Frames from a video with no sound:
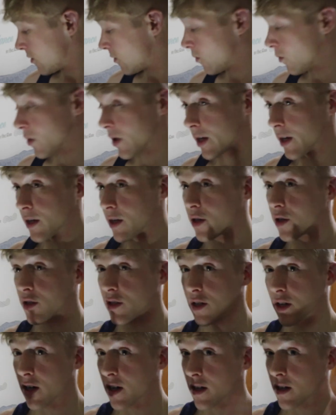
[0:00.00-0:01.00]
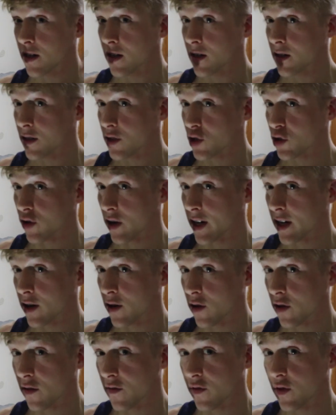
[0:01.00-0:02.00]
When you're done draining
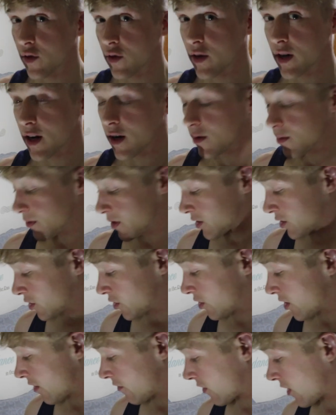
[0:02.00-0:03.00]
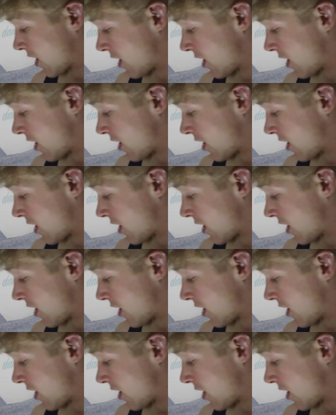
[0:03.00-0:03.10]
all the fluid out, make sure you have